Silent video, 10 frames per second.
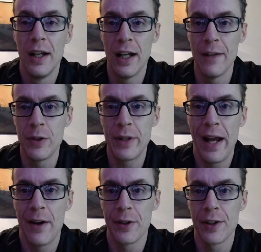And if you
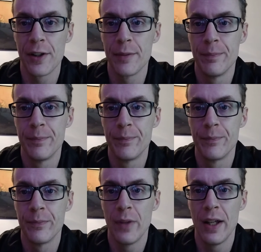counter
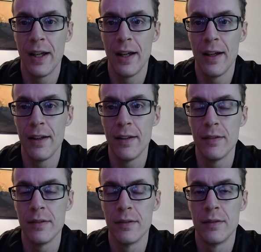
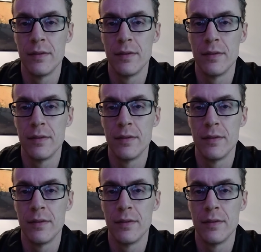and